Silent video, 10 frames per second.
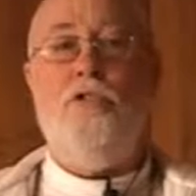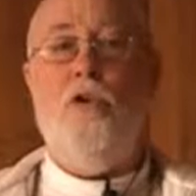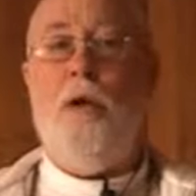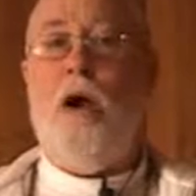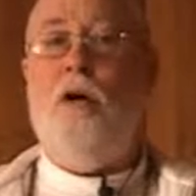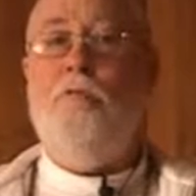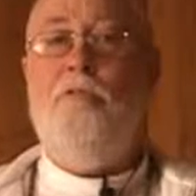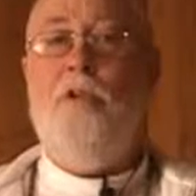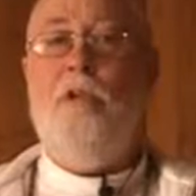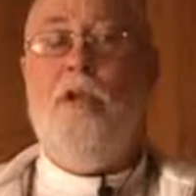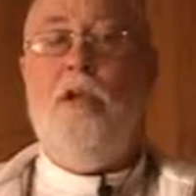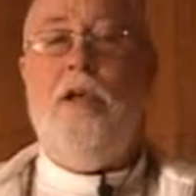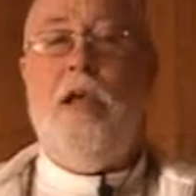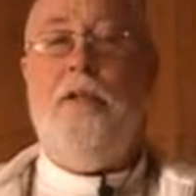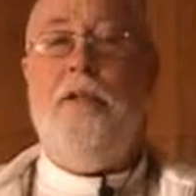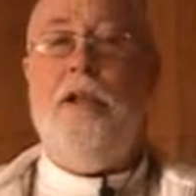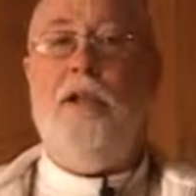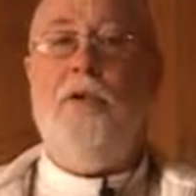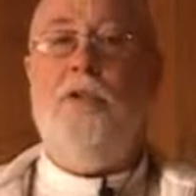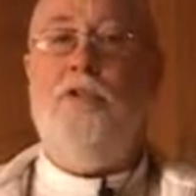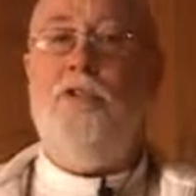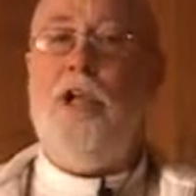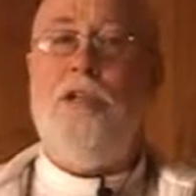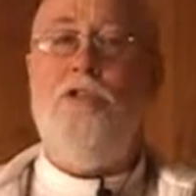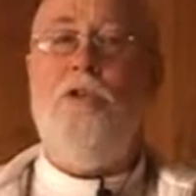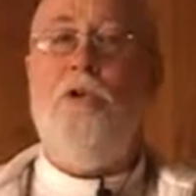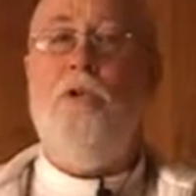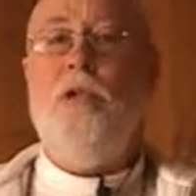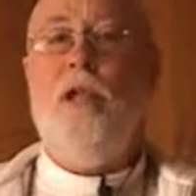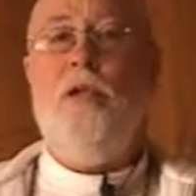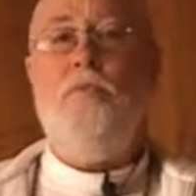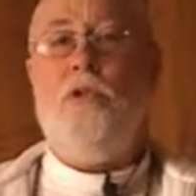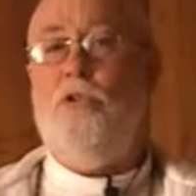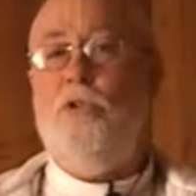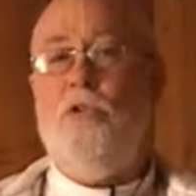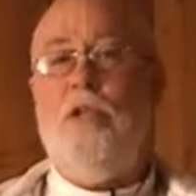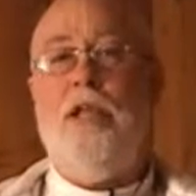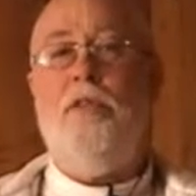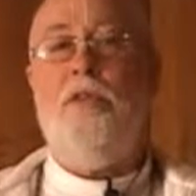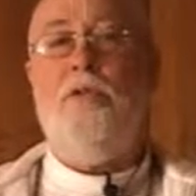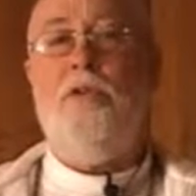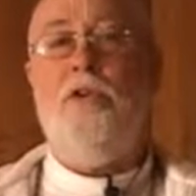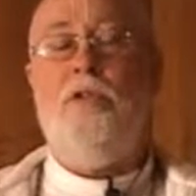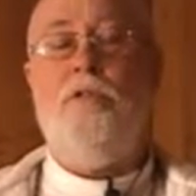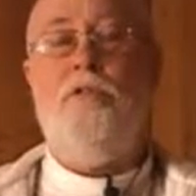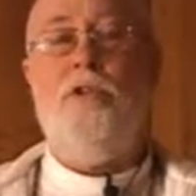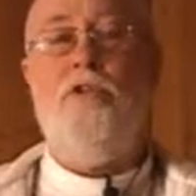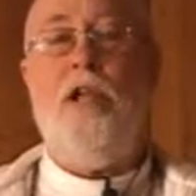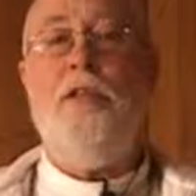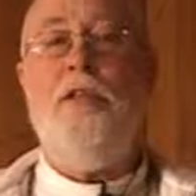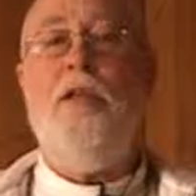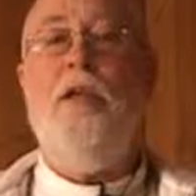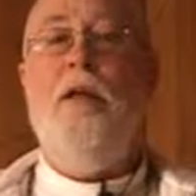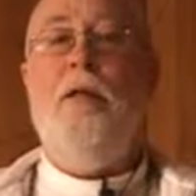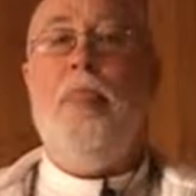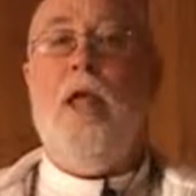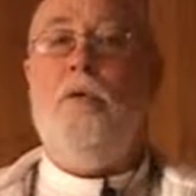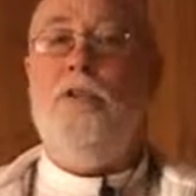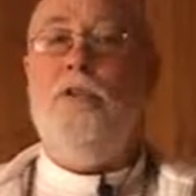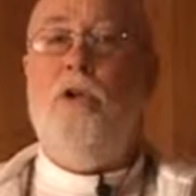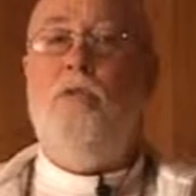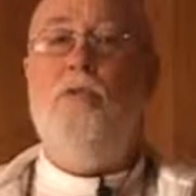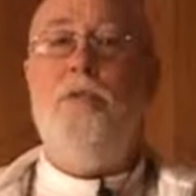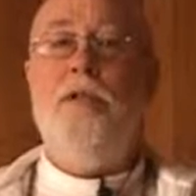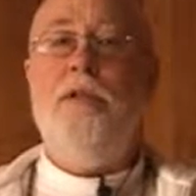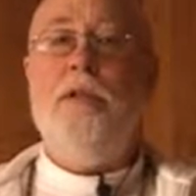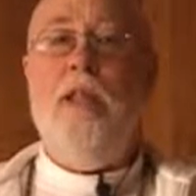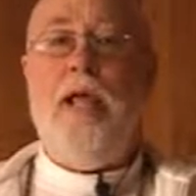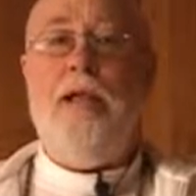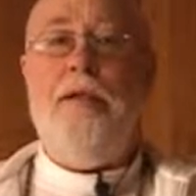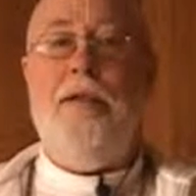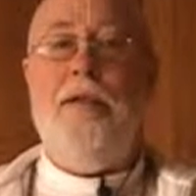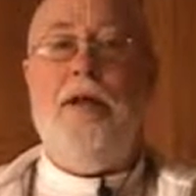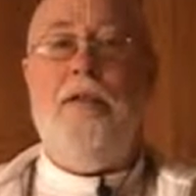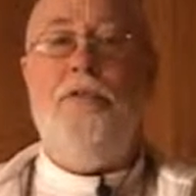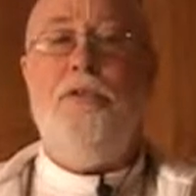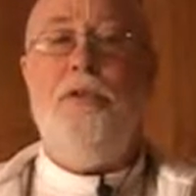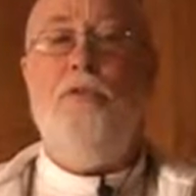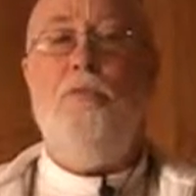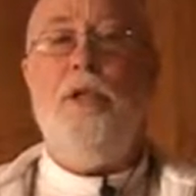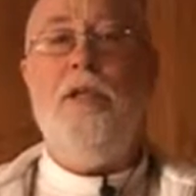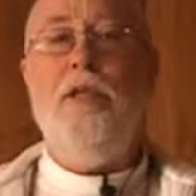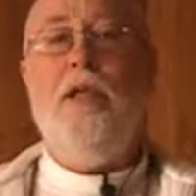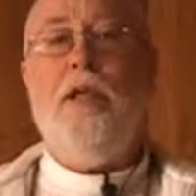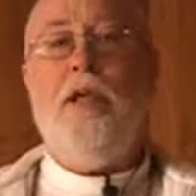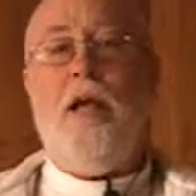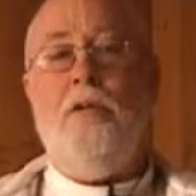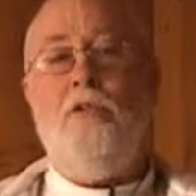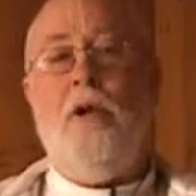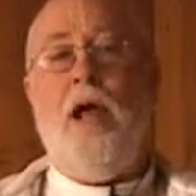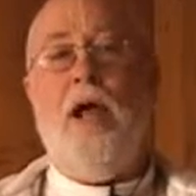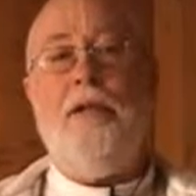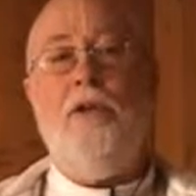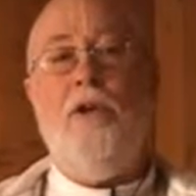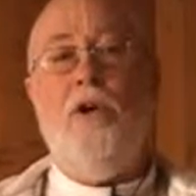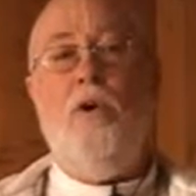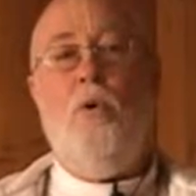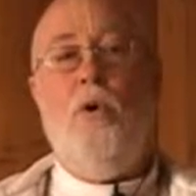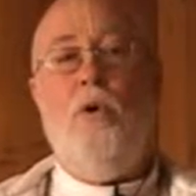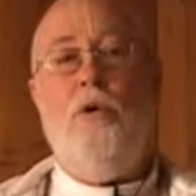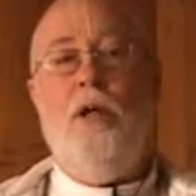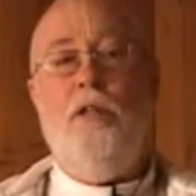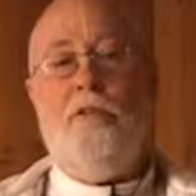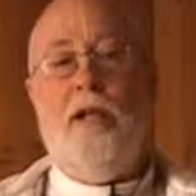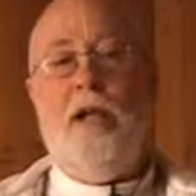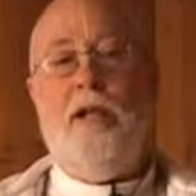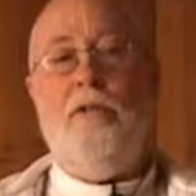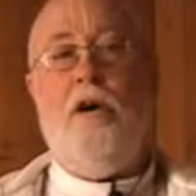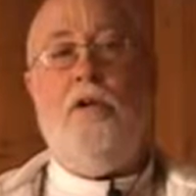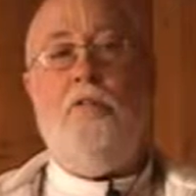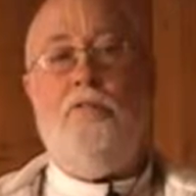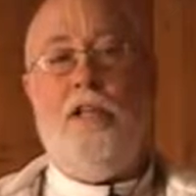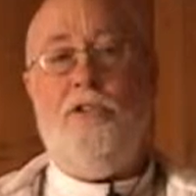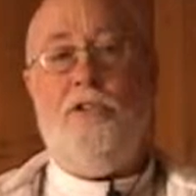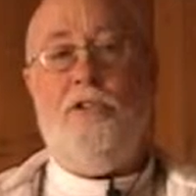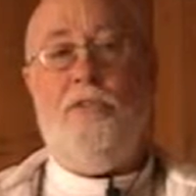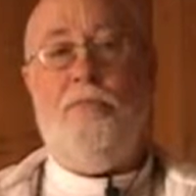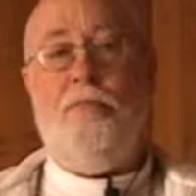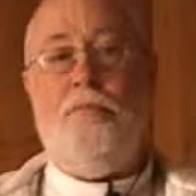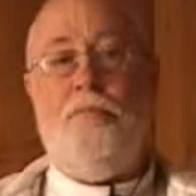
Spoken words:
so powerful, and anyone who chants the holy name will certainly get the result of their chanting, that result will be delayed until we counteract or nullify our offenses.